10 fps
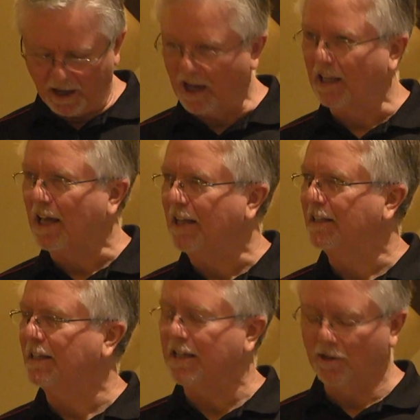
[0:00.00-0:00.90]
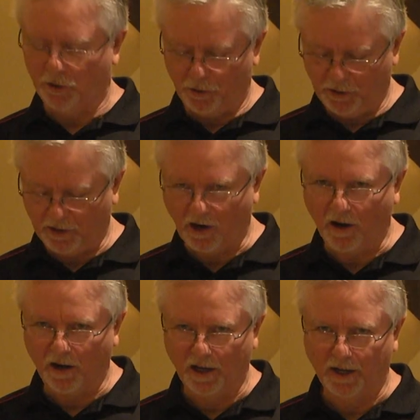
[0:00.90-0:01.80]
I'd like to introduce
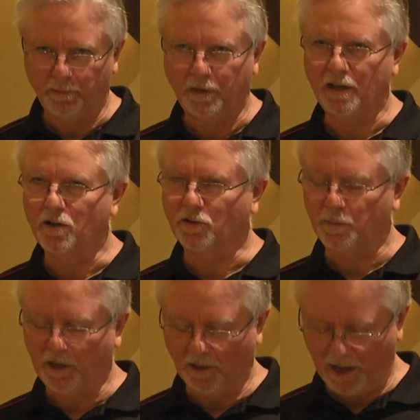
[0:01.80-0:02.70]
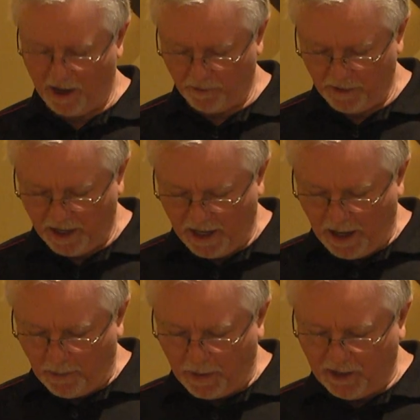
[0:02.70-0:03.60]
our keynote speaker now.
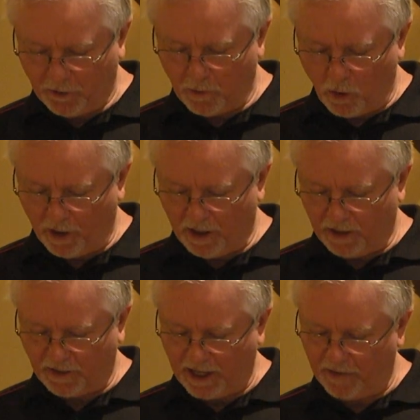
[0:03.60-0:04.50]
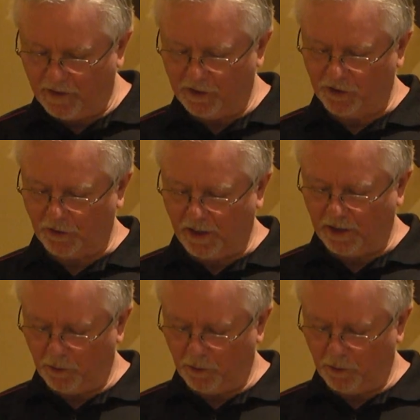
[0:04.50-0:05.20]
Pedro Moya is head of industry at